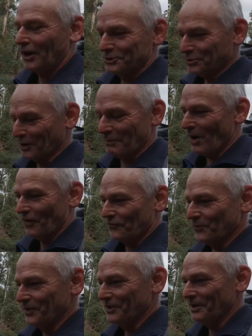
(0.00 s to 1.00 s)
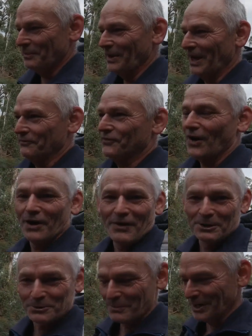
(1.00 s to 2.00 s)
I took them off within about
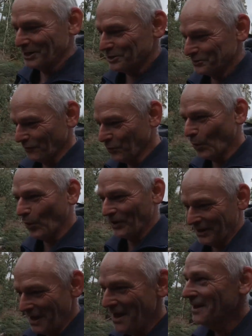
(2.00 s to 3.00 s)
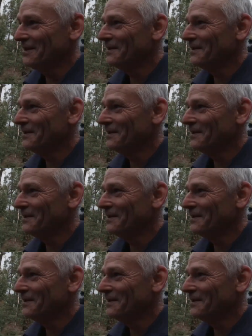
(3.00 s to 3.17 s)
500 metres of walking.